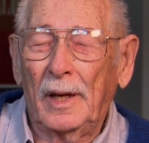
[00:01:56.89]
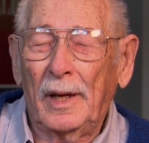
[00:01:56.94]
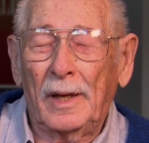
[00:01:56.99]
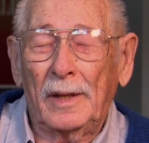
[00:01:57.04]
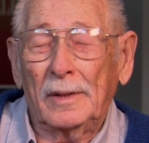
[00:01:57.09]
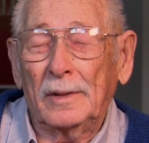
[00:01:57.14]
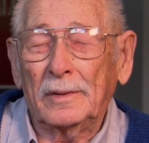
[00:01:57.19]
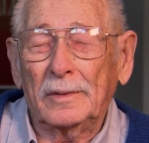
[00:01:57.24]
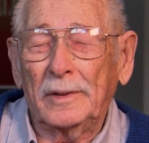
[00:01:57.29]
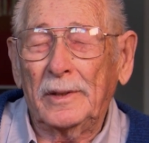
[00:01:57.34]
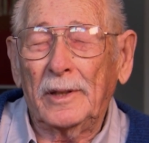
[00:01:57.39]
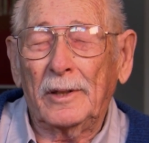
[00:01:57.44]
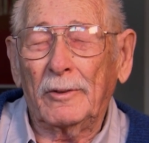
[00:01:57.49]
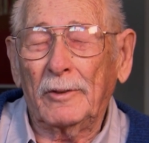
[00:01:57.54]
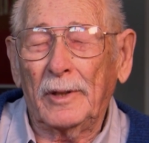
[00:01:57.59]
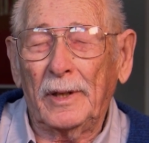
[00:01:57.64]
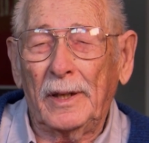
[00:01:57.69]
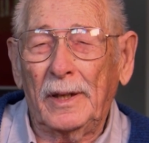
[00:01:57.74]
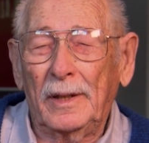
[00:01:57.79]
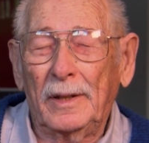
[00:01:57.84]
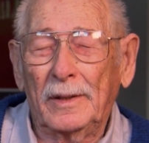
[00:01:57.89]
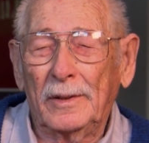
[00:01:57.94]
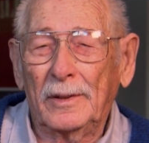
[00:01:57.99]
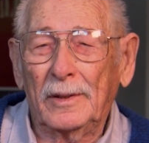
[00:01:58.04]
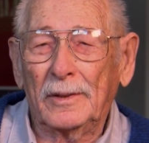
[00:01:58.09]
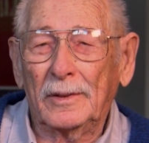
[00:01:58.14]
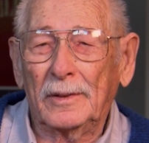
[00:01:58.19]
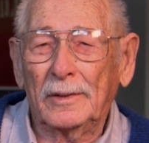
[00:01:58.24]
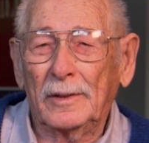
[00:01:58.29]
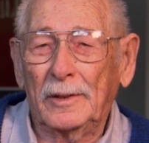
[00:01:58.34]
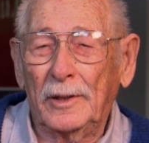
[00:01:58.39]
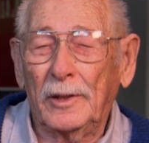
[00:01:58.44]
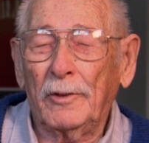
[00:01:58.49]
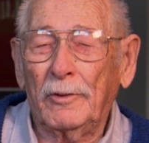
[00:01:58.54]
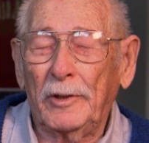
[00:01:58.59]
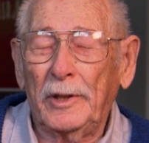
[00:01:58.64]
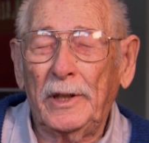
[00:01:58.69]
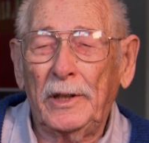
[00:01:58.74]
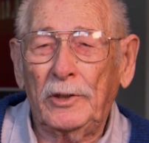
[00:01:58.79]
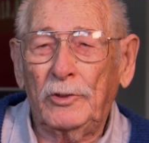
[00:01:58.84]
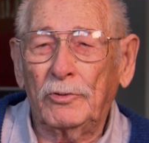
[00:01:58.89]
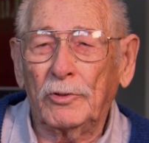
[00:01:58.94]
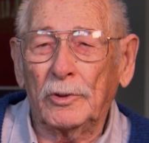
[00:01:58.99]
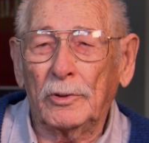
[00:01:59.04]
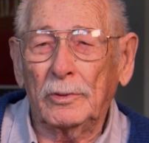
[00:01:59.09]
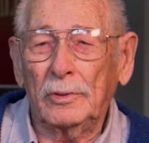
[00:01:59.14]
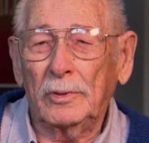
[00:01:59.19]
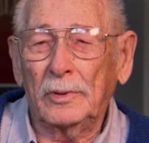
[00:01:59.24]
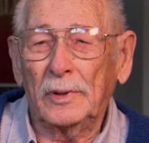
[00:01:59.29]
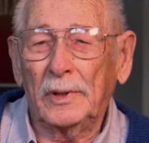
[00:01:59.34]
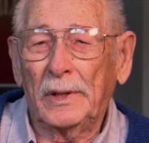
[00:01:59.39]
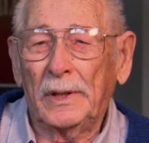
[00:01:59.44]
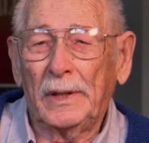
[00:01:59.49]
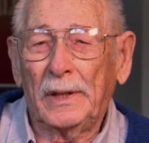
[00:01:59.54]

Uh, literally, literally true